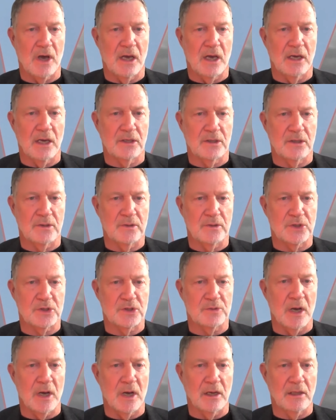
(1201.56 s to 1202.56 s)
trying to
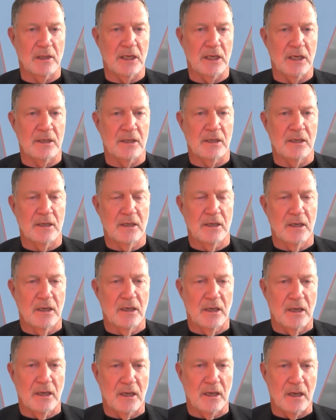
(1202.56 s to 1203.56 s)
smuggle in
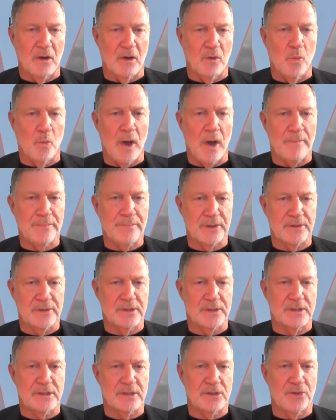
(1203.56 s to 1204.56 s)

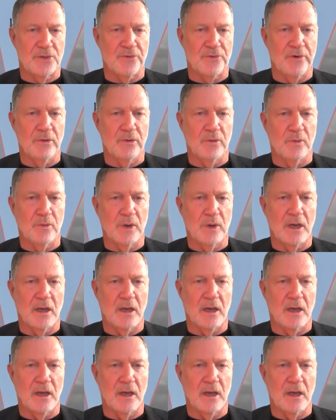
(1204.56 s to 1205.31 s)
weapons through